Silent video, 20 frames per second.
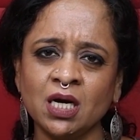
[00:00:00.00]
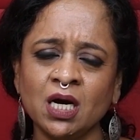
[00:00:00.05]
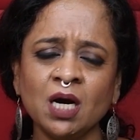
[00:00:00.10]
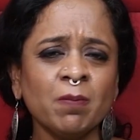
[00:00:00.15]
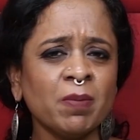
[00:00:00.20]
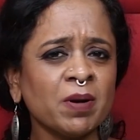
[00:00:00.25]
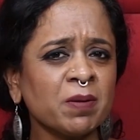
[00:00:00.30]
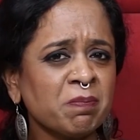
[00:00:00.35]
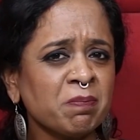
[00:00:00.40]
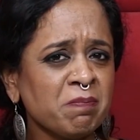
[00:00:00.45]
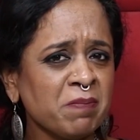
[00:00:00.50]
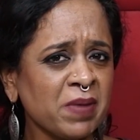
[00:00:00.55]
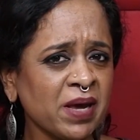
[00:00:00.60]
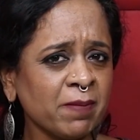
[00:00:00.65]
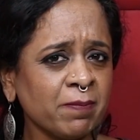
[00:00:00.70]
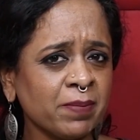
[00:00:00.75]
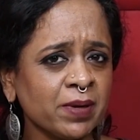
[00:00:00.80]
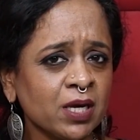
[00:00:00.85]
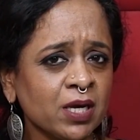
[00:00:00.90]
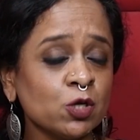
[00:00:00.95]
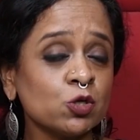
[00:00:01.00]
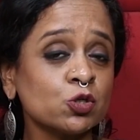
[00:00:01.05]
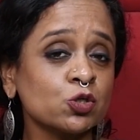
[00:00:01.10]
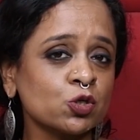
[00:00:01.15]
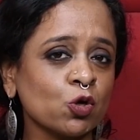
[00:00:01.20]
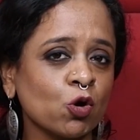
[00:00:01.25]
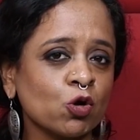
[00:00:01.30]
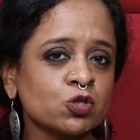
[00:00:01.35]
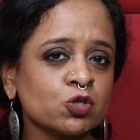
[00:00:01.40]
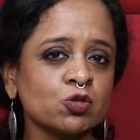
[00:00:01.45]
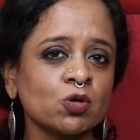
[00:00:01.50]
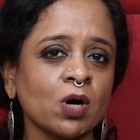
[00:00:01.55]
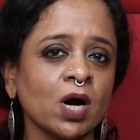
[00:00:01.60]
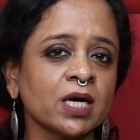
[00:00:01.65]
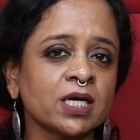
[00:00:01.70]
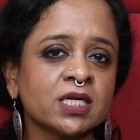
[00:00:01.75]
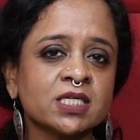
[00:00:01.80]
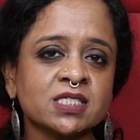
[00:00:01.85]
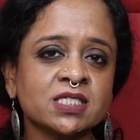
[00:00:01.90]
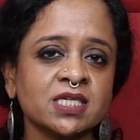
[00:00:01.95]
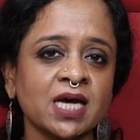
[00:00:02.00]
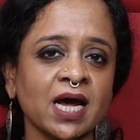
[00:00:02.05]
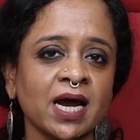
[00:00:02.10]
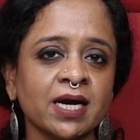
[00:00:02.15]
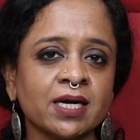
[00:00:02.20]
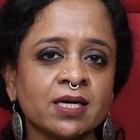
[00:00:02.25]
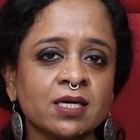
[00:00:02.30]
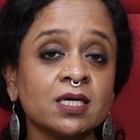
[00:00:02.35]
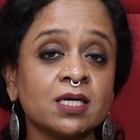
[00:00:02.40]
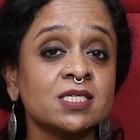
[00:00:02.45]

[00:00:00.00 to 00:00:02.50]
But maybe you should also understand